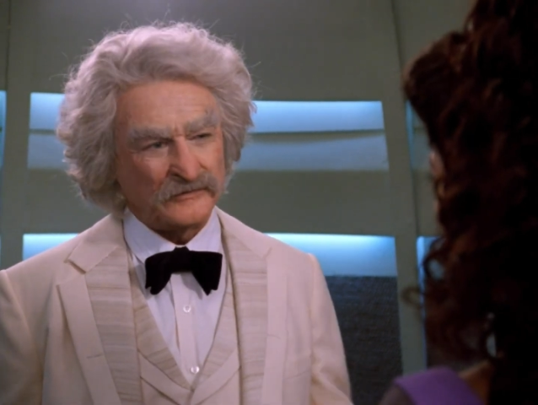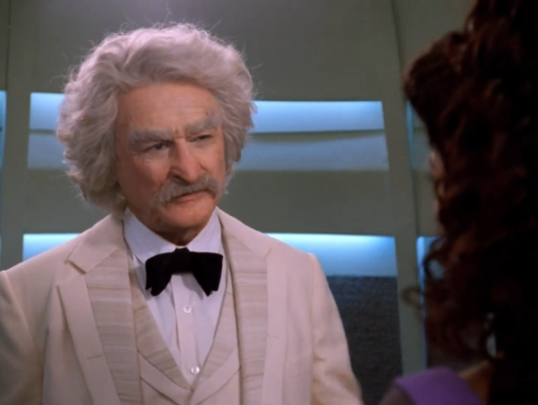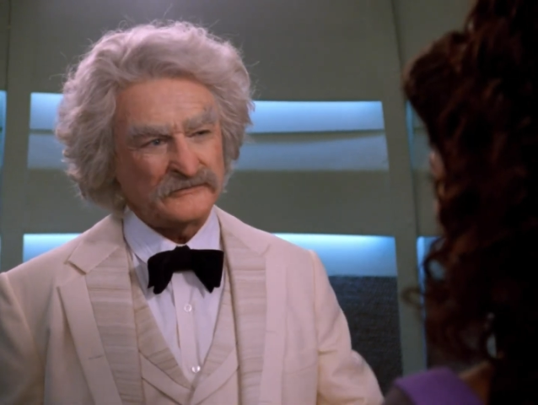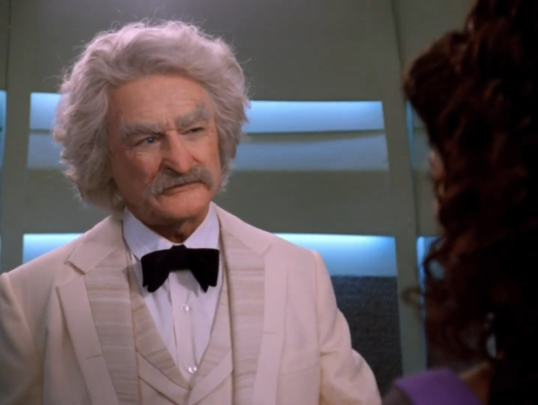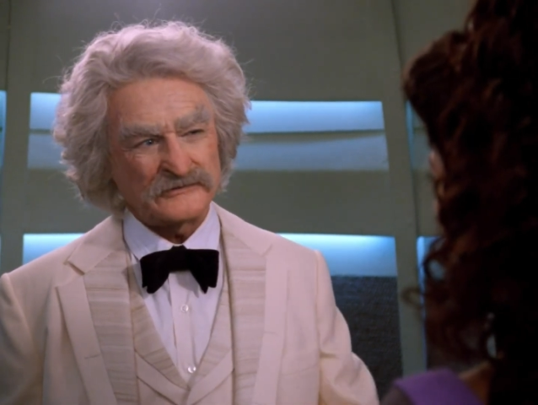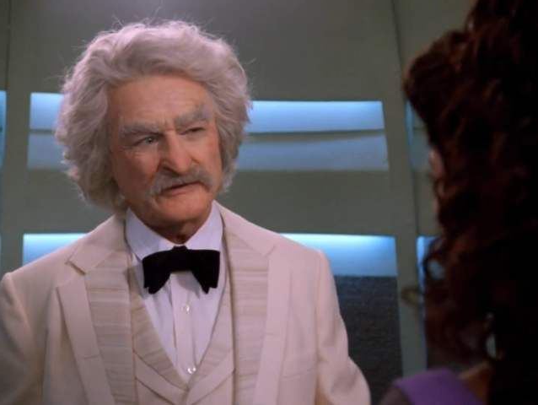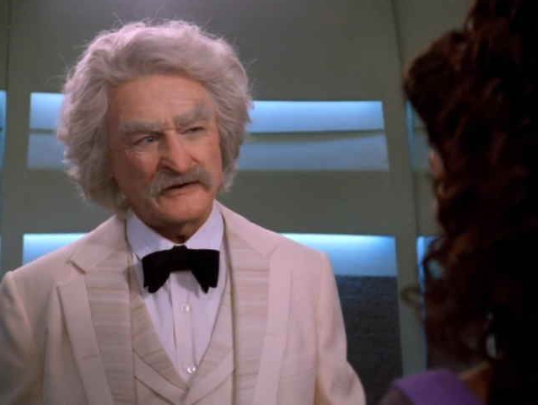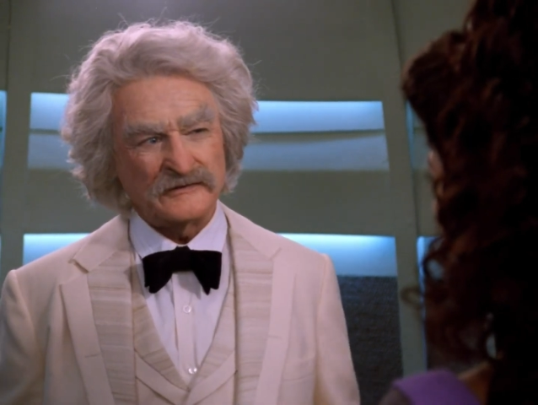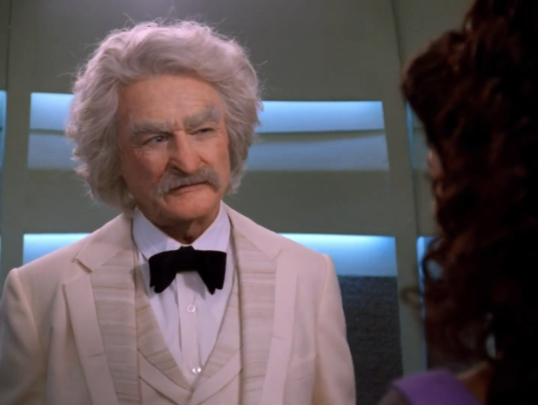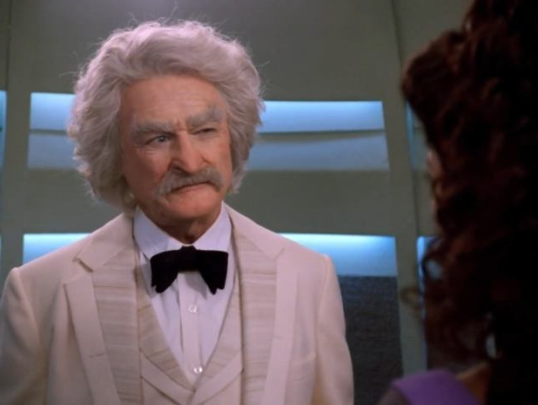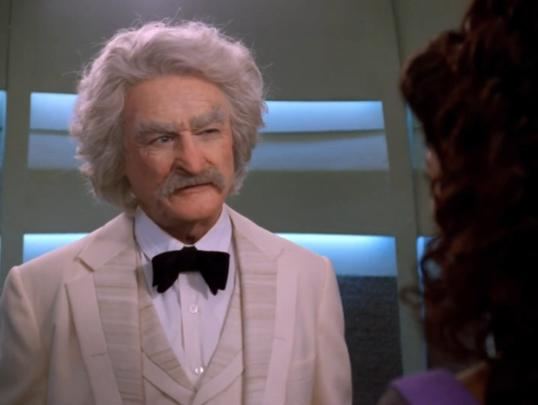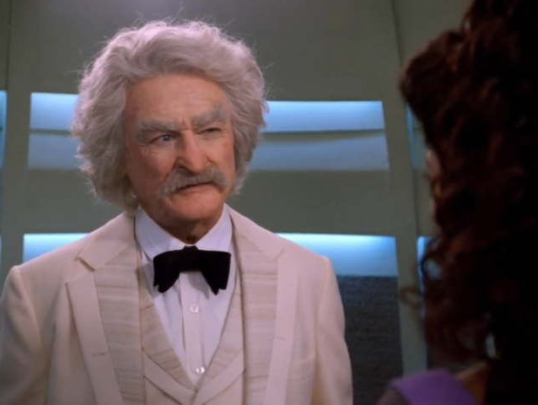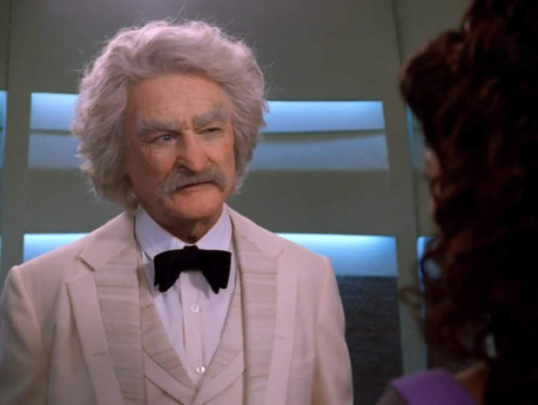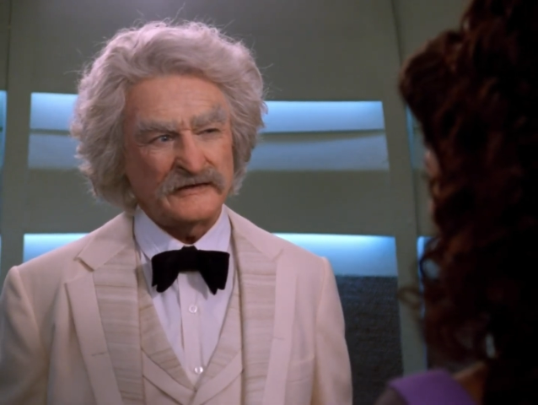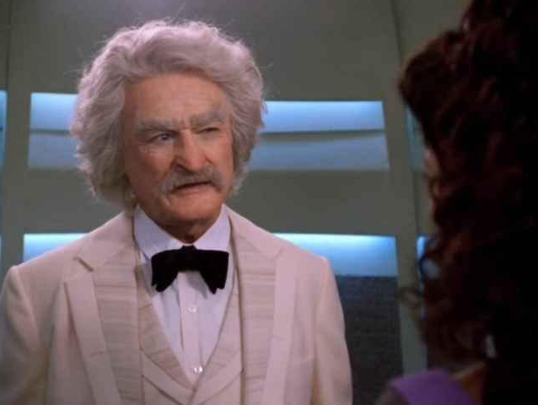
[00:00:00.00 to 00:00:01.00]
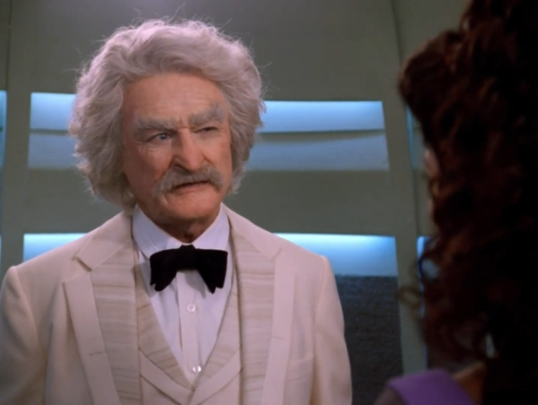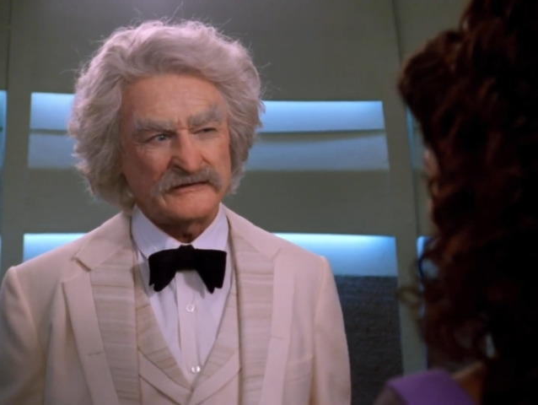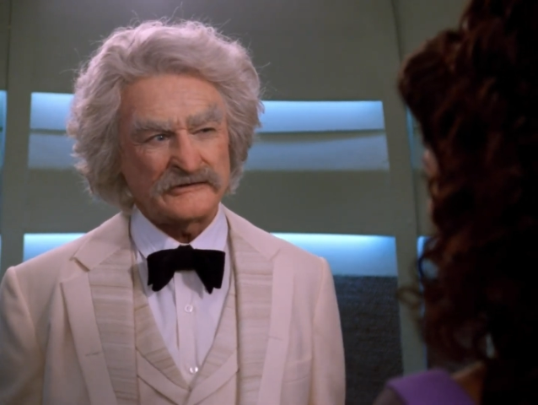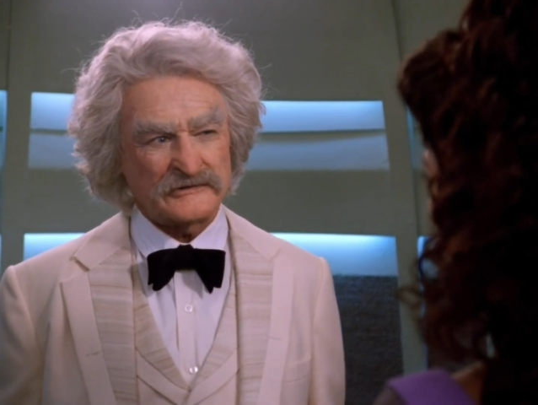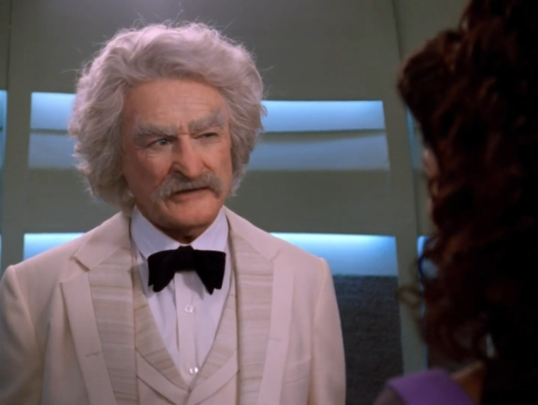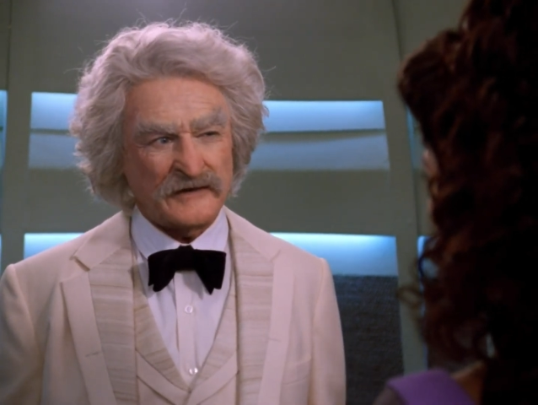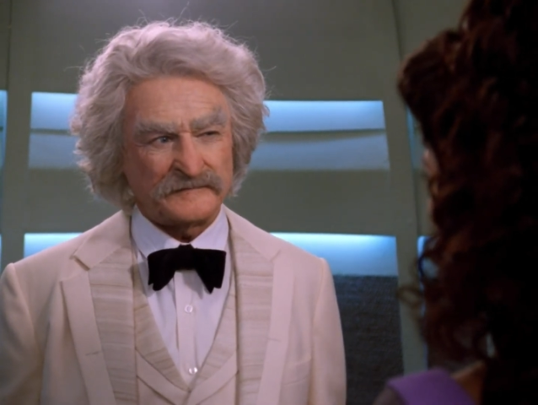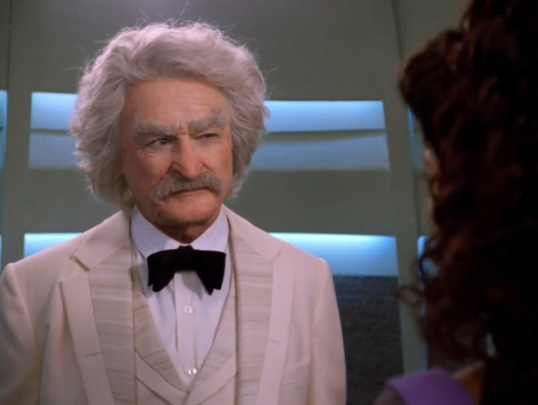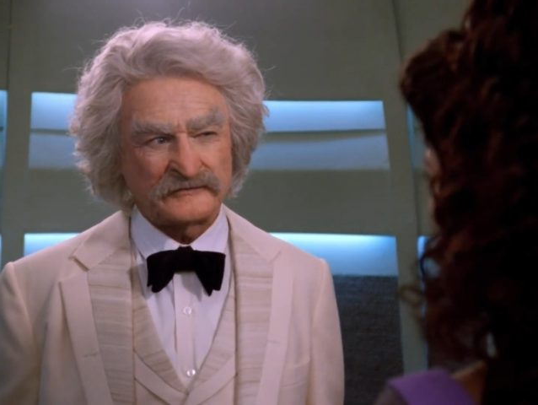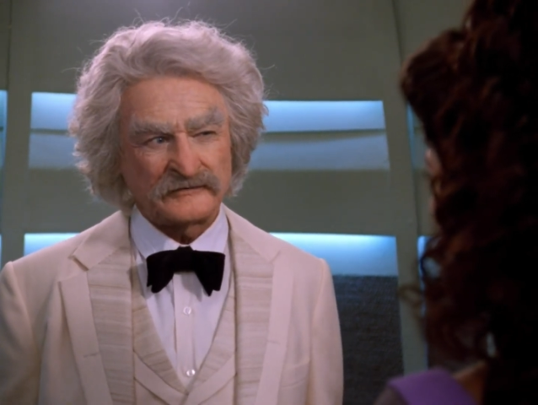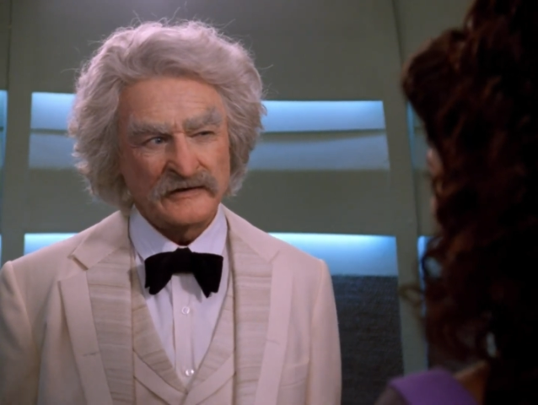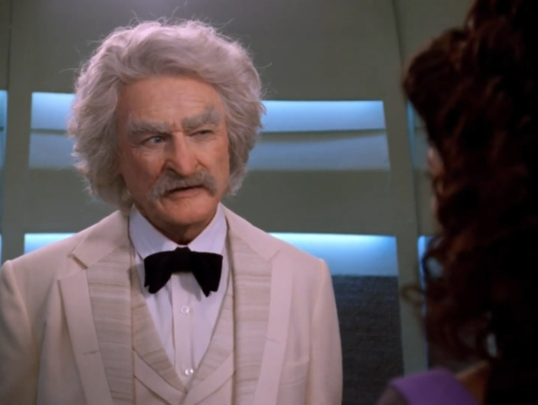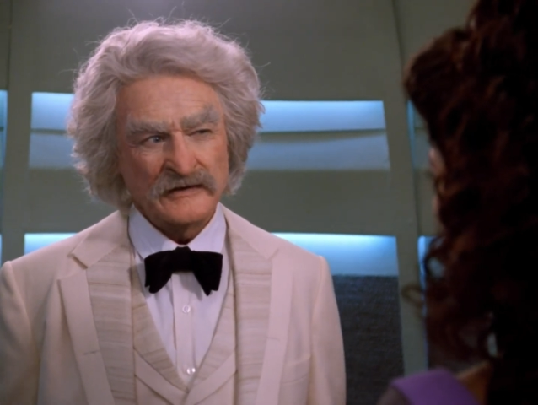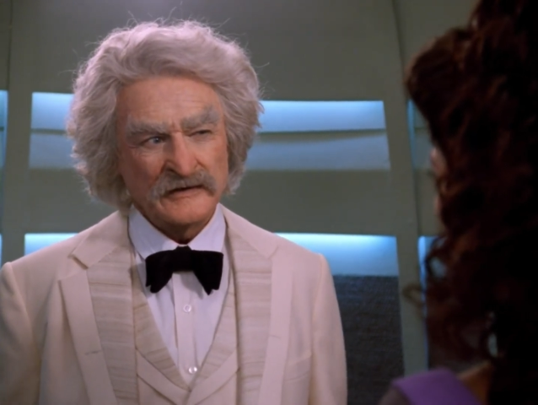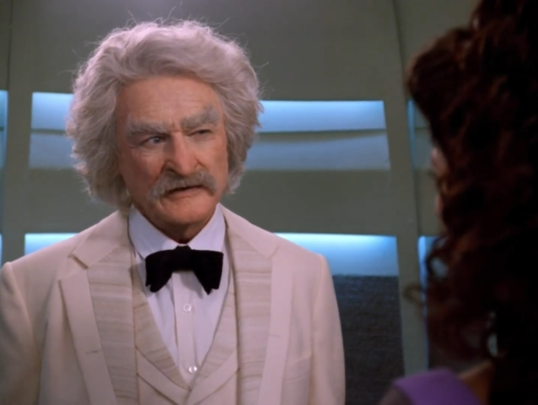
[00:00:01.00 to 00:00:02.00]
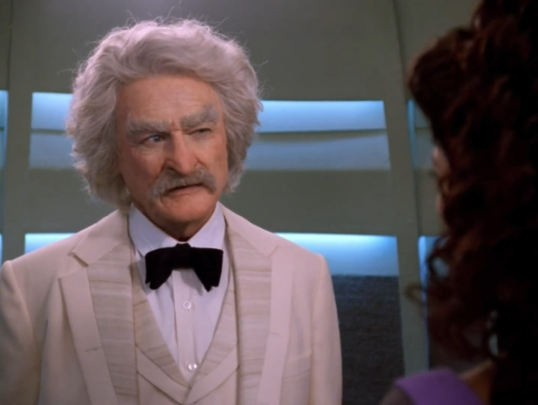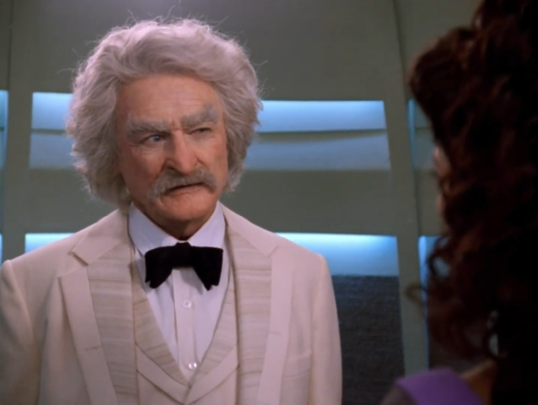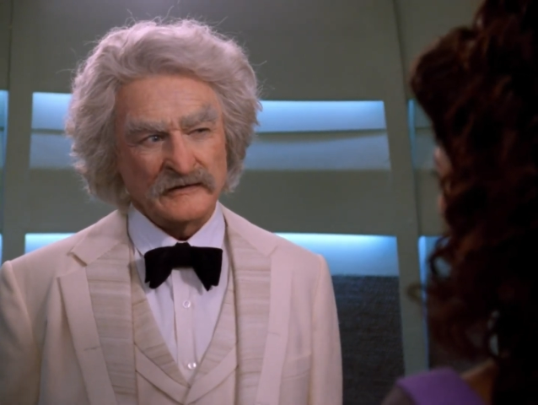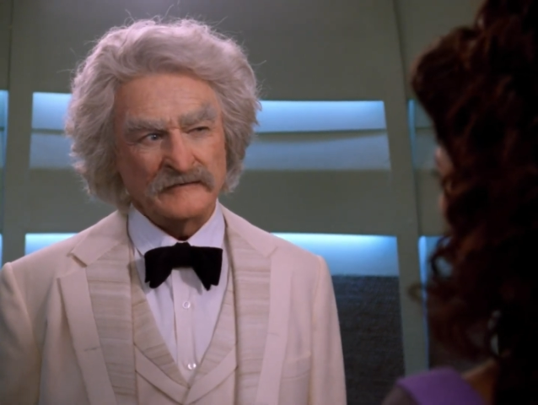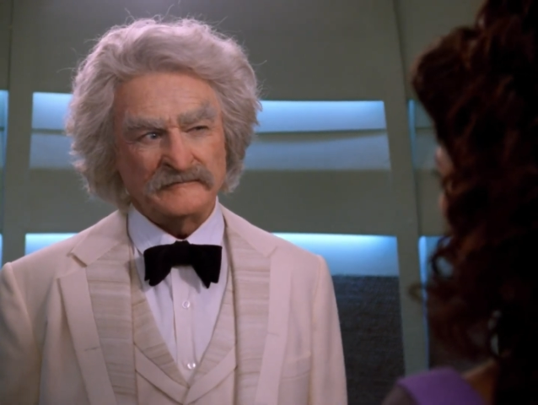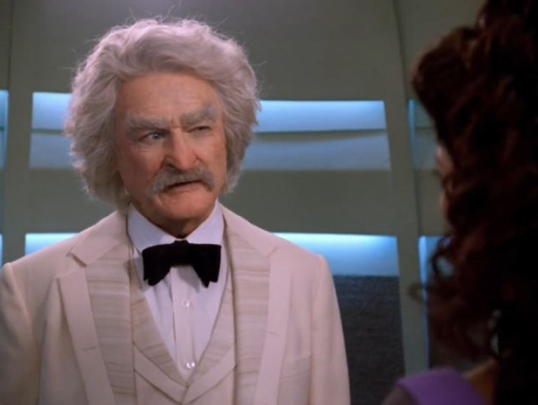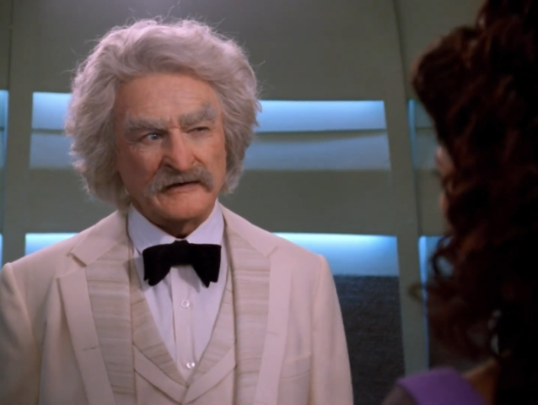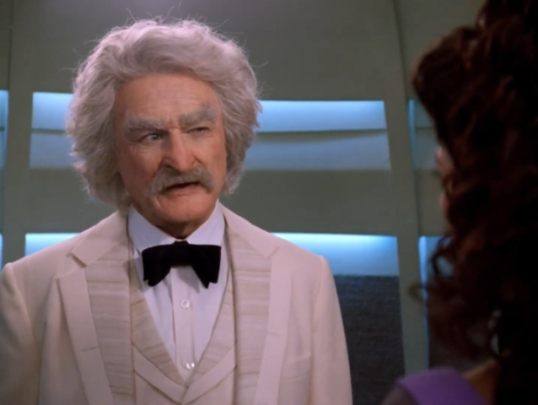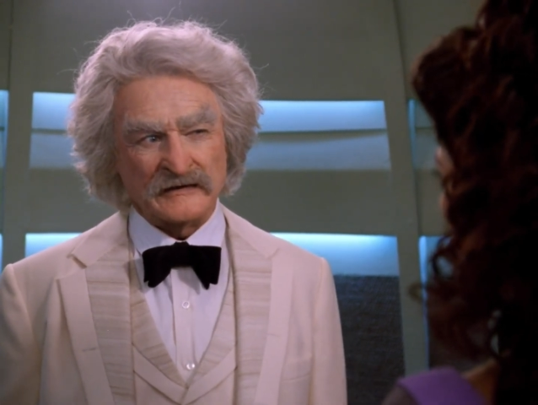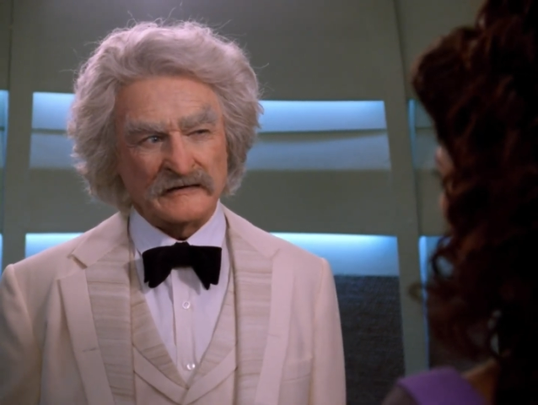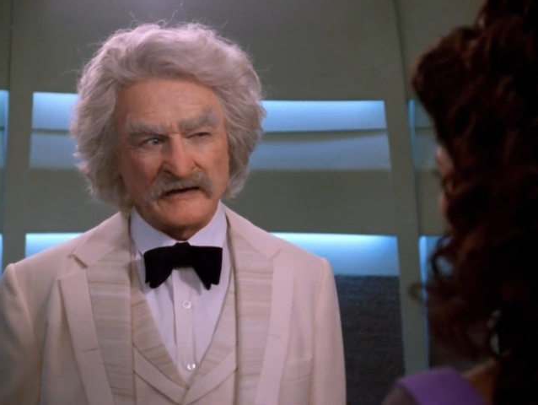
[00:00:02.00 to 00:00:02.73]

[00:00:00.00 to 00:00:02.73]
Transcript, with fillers: who serve on these ships, living in